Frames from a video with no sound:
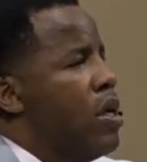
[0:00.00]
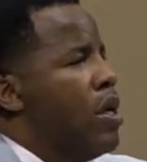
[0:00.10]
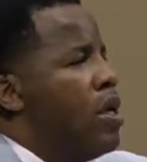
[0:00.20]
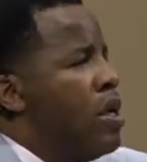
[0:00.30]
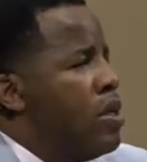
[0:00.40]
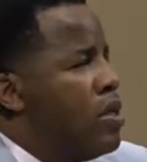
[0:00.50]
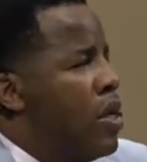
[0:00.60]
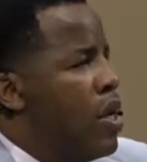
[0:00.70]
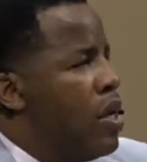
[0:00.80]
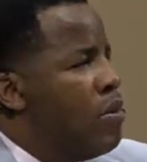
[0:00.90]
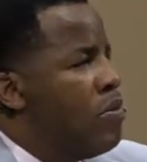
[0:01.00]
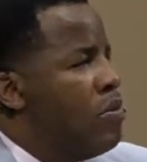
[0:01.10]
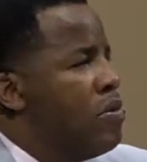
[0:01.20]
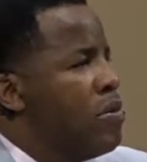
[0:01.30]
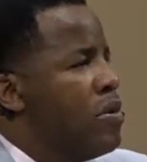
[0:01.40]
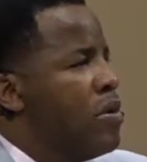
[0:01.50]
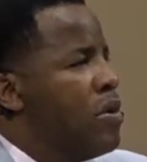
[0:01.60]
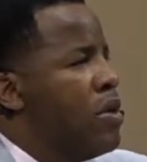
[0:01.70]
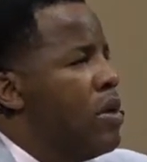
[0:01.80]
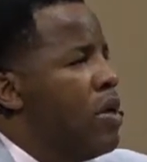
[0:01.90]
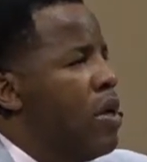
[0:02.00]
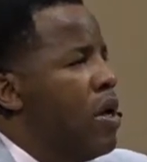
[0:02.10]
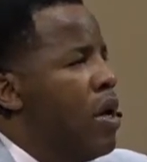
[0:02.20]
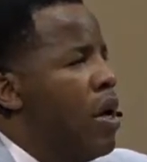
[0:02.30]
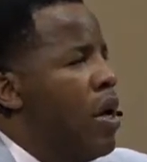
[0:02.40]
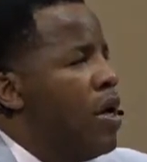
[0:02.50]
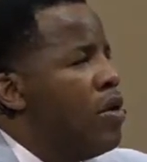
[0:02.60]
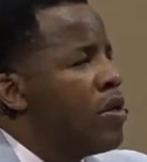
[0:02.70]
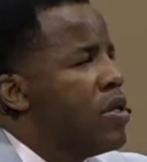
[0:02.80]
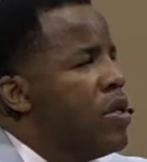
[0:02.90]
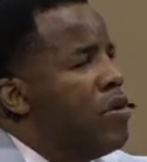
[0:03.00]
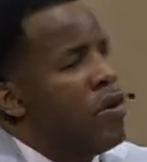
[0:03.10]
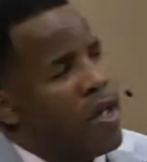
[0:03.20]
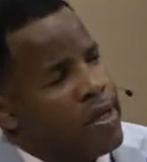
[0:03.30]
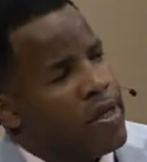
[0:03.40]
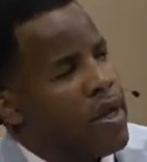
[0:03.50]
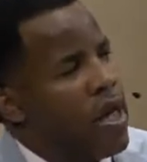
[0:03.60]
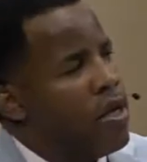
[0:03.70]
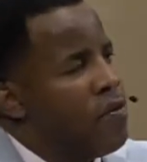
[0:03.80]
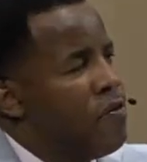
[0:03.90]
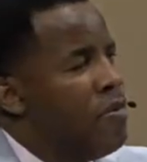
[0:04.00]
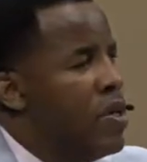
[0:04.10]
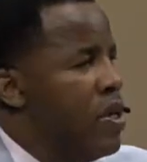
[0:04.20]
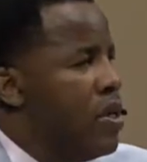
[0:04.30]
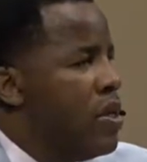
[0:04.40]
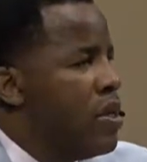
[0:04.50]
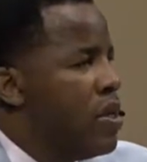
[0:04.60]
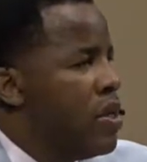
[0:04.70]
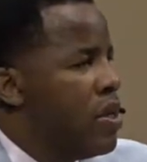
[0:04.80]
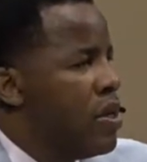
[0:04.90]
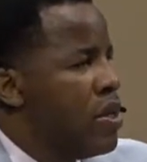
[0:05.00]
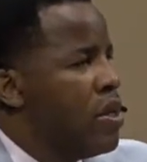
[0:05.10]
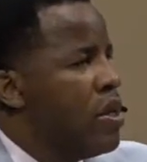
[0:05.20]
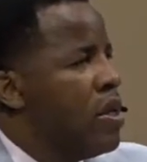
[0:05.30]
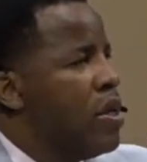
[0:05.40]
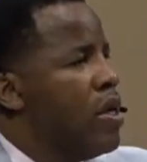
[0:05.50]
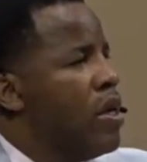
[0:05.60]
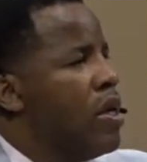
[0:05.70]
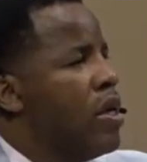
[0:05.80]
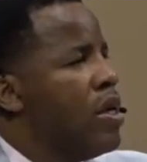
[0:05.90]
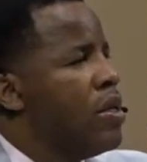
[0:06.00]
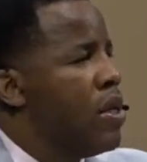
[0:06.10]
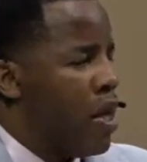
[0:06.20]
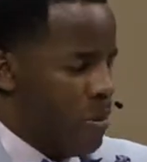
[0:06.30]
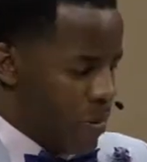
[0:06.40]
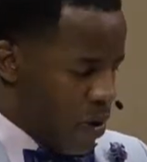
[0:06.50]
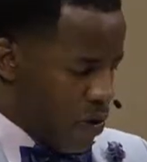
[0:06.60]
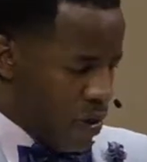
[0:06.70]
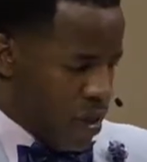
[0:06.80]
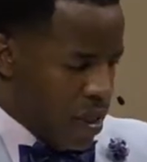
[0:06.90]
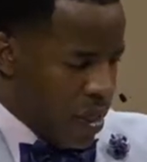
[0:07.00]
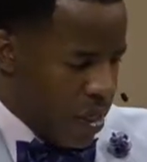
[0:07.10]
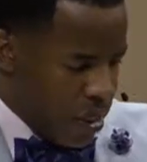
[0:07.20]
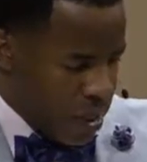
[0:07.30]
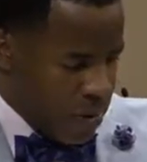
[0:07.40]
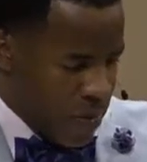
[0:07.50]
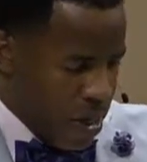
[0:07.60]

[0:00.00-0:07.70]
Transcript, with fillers: and um, I looked to the right side of me and um, there was a lady in my